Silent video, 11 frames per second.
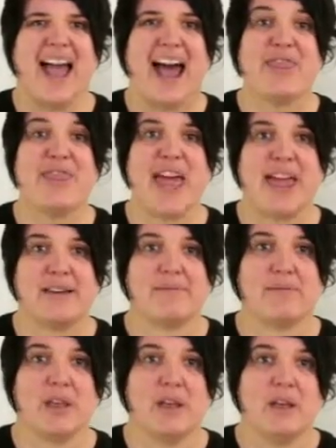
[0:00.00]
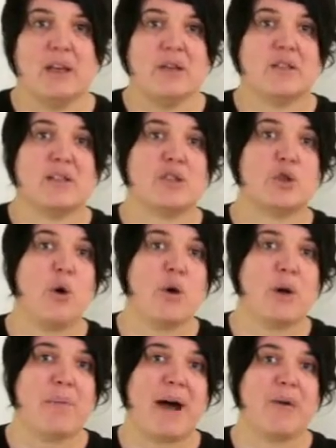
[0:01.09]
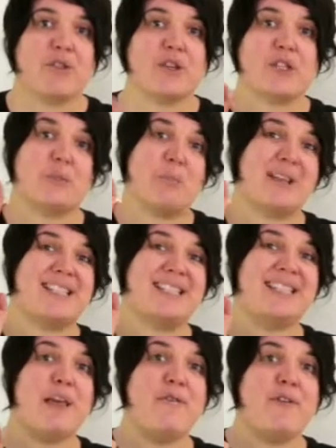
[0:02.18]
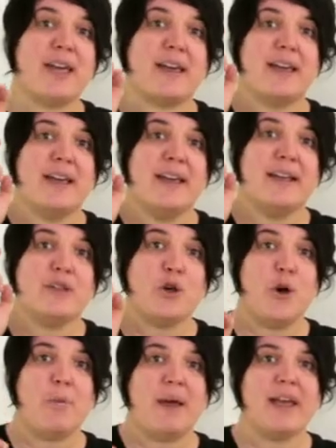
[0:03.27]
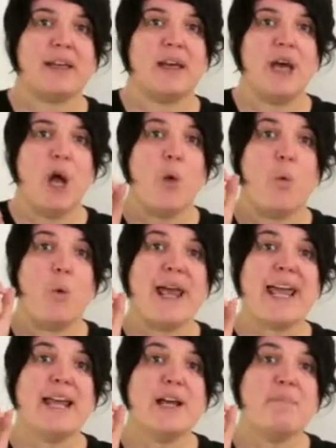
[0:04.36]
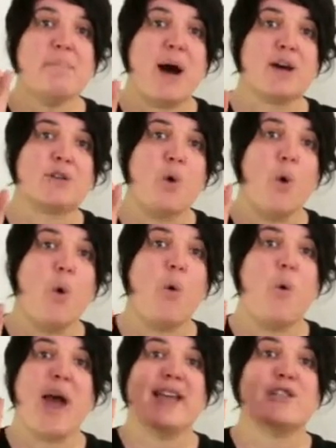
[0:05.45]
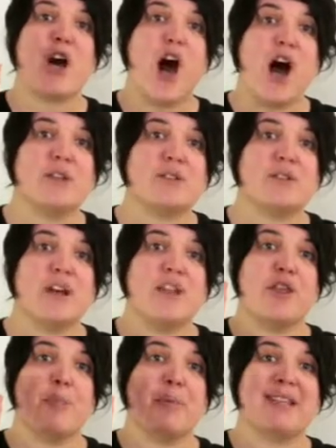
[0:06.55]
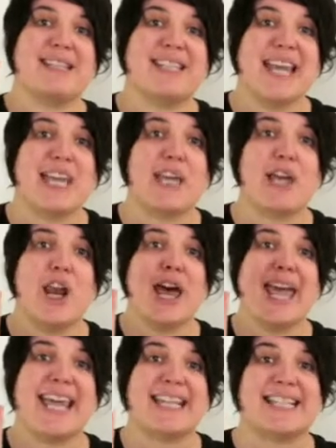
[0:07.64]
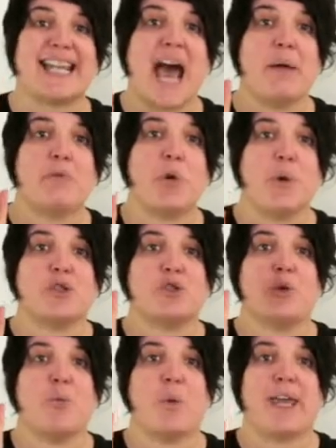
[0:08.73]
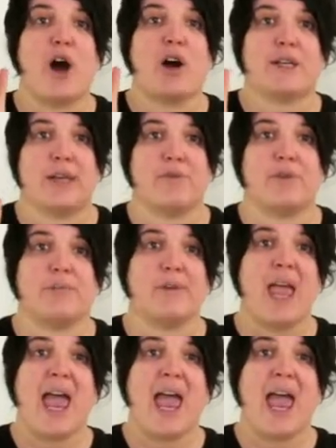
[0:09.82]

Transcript: And then, to talk about the specific topic, we must always answer the particular exam question we are given.